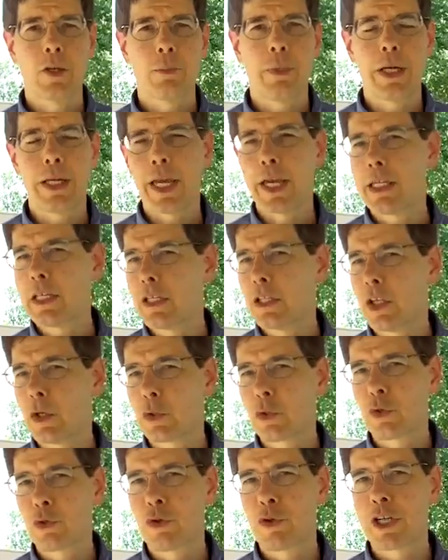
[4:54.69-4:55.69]
by any
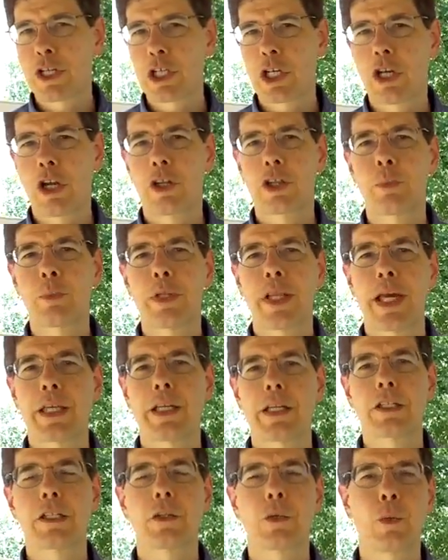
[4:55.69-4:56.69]
local tradition on the
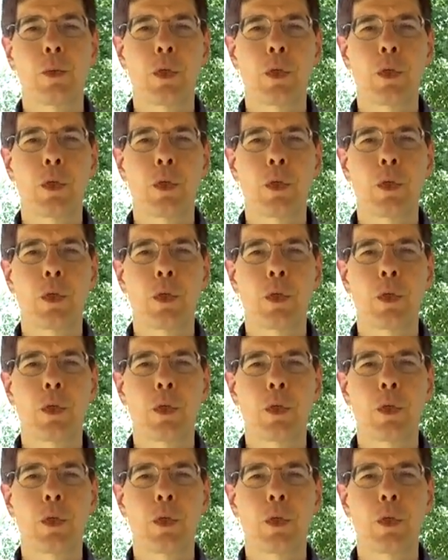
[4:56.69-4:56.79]
planet.